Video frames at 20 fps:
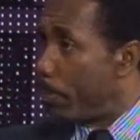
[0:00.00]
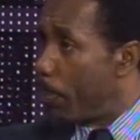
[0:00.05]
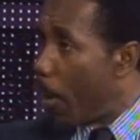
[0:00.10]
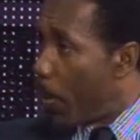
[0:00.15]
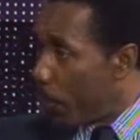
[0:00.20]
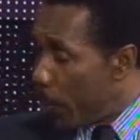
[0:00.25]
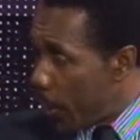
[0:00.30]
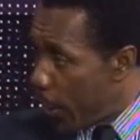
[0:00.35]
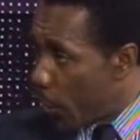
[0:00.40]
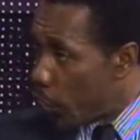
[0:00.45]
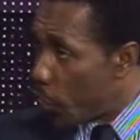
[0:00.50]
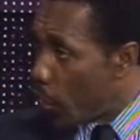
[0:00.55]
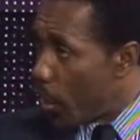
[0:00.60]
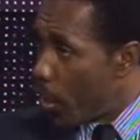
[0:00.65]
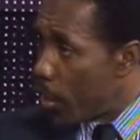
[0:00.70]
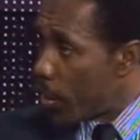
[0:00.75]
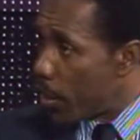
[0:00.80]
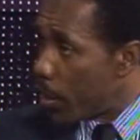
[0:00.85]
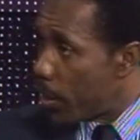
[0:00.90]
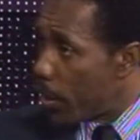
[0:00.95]

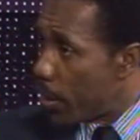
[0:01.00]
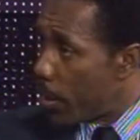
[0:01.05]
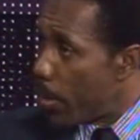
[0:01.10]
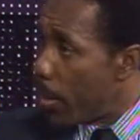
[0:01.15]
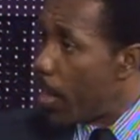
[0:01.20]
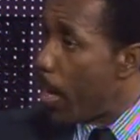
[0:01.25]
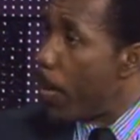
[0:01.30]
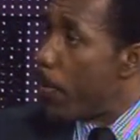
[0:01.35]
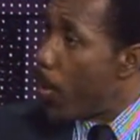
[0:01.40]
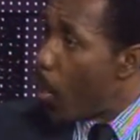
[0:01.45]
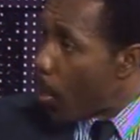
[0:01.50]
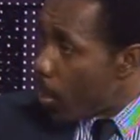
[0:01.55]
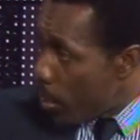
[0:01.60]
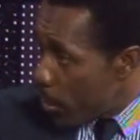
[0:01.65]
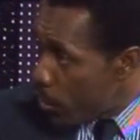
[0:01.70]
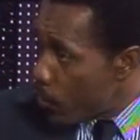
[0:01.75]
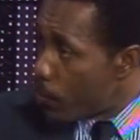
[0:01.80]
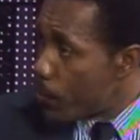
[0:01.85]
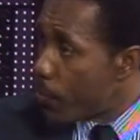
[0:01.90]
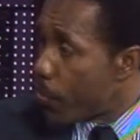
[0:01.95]
population, among our
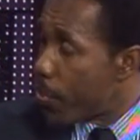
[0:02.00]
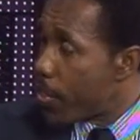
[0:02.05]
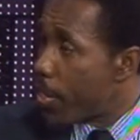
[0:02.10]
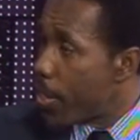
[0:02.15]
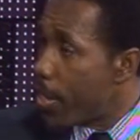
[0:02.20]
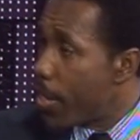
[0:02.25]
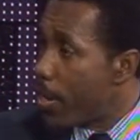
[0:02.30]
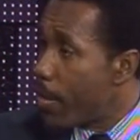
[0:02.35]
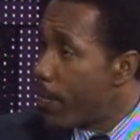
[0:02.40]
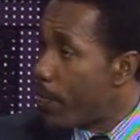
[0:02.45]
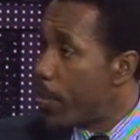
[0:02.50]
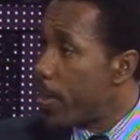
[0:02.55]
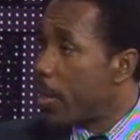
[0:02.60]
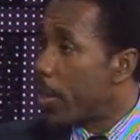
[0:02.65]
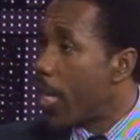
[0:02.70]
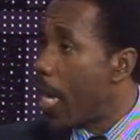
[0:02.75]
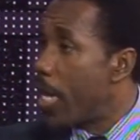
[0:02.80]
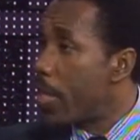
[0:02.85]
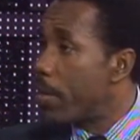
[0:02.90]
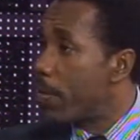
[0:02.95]
youth, for
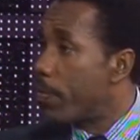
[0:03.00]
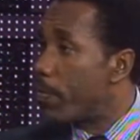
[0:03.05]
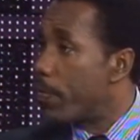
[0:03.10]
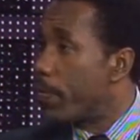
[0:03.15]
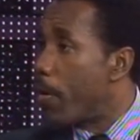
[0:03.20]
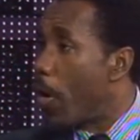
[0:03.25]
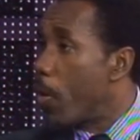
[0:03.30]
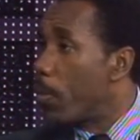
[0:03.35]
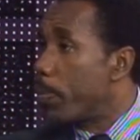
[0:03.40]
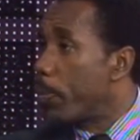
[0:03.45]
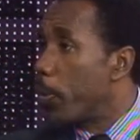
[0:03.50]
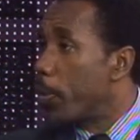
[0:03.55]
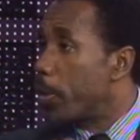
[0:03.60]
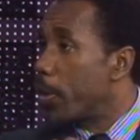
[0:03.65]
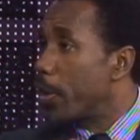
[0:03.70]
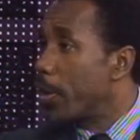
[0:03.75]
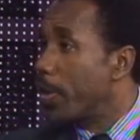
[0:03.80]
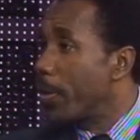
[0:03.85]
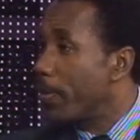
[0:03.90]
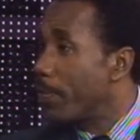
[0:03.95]
this kind of
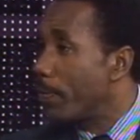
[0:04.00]
output.